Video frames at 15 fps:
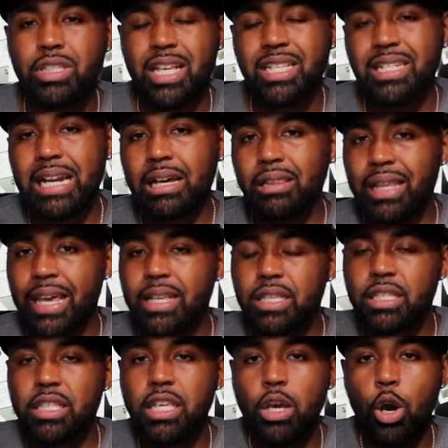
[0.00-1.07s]
tested out
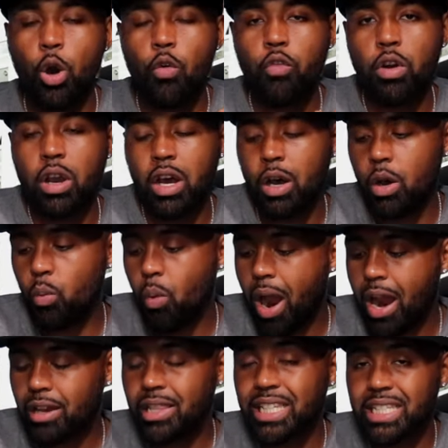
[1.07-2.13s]
latency over a
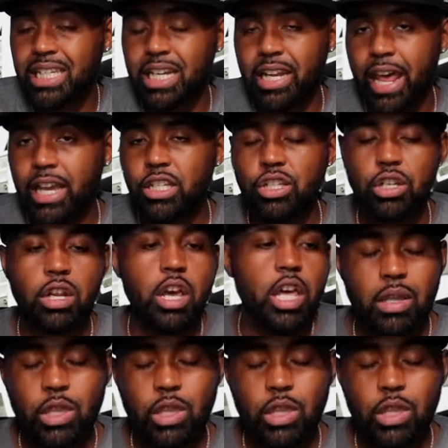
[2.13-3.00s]
wireless connection.